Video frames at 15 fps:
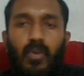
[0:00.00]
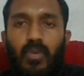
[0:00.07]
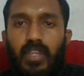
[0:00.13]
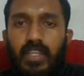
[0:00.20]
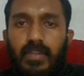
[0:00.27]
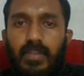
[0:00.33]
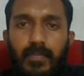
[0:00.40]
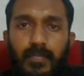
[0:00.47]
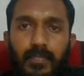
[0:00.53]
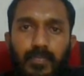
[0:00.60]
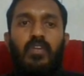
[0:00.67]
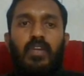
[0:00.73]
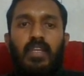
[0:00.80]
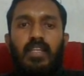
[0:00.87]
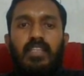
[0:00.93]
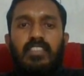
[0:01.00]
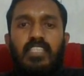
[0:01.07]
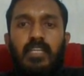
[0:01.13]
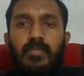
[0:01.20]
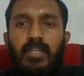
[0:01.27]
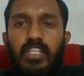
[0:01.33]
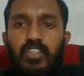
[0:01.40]
Okay, okay. Let's
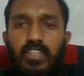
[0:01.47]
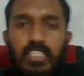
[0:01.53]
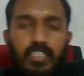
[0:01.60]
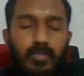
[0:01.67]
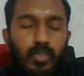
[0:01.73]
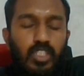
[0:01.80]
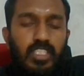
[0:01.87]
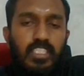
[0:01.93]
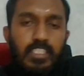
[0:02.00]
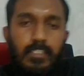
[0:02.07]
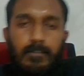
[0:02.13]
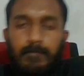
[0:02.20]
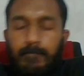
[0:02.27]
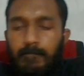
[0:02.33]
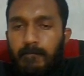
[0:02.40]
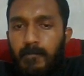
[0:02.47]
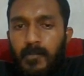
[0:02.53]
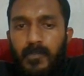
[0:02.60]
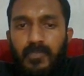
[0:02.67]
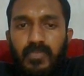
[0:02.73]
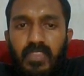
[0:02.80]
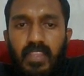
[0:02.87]
come into this position.
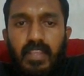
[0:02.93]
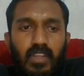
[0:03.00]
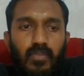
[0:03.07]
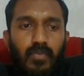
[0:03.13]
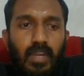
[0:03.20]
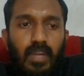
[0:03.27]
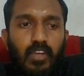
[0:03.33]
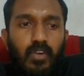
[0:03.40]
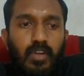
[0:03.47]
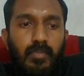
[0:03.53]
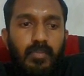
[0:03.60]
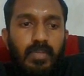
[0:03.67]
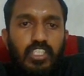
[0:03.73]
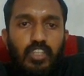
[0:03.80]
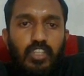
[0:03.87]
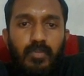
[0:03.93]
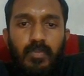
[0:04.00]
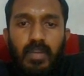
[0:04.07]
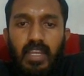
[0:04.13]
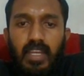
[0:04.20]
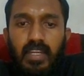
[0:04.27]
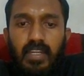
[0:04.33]
White got bishop,
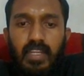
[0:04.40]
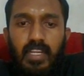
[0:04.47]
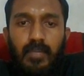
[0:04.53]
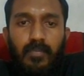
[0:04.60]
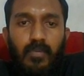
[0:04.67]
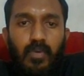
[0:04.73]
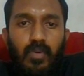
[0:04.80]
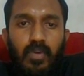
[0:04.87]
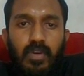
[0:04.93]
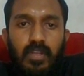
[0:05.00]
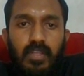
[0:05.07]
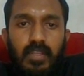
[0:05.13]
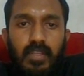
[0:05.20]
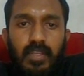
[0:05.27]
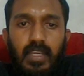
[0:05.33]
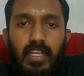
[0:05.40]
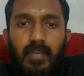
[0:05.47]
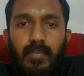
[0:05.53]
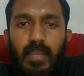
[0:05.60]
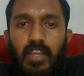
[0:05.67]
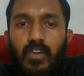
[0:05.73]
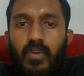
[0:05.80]
knight, and pawn, and
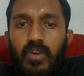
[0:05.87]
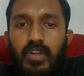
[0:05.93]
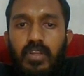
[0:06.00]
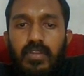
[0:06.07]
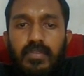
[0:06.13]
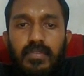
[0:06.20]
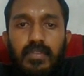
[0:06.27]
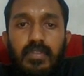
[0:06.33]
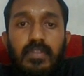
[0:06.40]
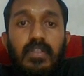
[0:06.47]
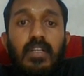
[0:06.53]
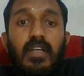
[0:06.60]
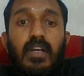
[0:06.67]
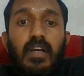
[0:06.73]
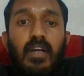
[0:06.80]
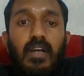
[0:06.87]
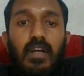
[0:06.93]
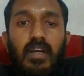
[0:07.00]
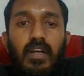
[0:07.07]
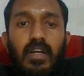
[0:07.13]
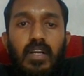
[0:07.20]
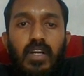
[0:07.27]
black got
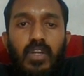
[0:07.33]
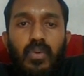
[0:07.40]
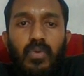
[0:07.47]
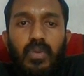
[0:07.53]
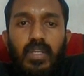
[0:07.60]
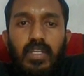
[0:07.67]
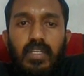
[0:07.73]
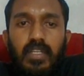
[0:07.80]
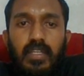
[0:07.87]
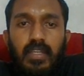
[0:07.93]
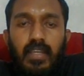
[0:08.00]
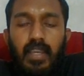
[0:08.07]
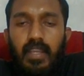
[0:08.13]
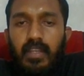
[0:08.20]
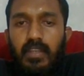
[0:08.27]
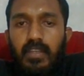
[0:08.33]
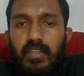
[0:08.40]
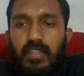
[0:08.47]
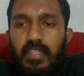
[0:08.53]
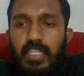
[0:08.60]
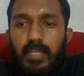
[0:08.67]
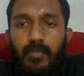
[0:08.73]
rook and
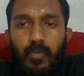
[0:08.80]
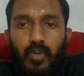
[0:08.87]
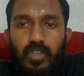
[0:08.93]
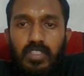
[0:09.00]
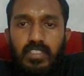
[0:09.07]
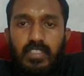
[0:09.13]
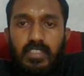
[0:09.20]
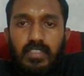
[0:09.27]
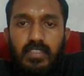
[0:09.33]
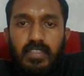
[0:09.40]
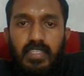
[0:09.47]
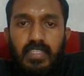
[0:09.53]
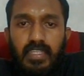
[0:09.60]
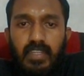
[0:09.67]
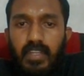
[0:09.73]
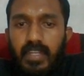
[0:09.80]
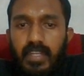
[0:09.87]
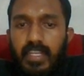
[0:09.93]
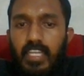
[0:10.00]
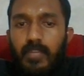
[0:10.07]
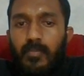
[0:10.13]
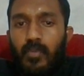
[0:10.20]
three pawns, three
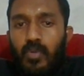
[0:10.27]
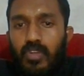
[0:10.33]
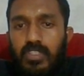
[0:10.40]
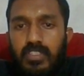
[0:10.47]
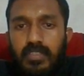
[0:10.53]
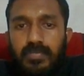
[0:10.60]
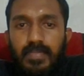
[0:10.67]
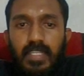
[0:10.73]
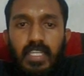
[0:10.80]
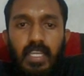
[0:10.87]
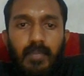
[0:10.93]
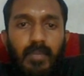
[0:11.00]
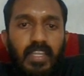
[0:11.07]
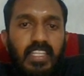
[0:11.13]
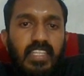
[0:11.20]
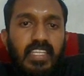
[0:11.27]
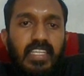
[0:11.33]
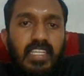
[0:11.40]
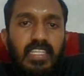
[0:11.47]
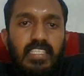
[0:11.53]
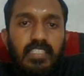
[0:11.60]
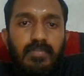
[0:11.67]
connected pawns. But the thing
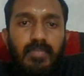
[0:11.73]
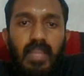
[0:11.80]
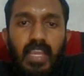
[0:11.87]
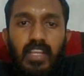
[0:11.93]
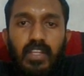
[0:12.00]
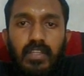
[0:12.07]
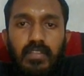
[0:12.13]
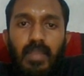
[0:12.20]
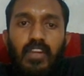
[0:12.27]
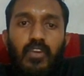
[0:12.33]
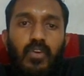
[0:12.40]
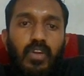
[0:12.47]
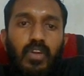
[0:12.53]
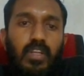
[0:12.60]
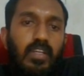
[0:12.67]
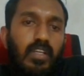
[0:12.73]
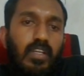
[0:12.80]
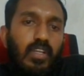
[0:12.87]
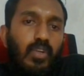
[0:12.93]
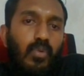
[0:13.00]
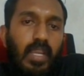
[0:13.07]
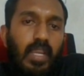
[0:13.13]
is, black got
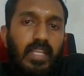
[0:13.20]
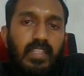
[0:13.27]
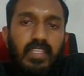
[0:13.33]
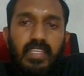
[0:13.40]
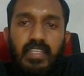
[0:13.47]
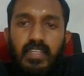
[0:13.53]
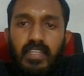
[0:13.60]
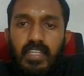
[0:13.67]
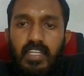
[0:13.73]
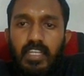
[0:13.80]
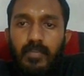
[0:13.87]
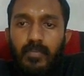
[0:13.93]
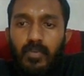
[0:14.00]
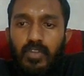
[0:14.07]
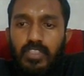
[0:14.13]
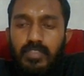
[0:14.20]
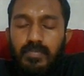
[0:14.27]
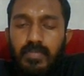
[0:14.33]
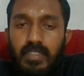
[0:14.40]
rook and three connected pawns.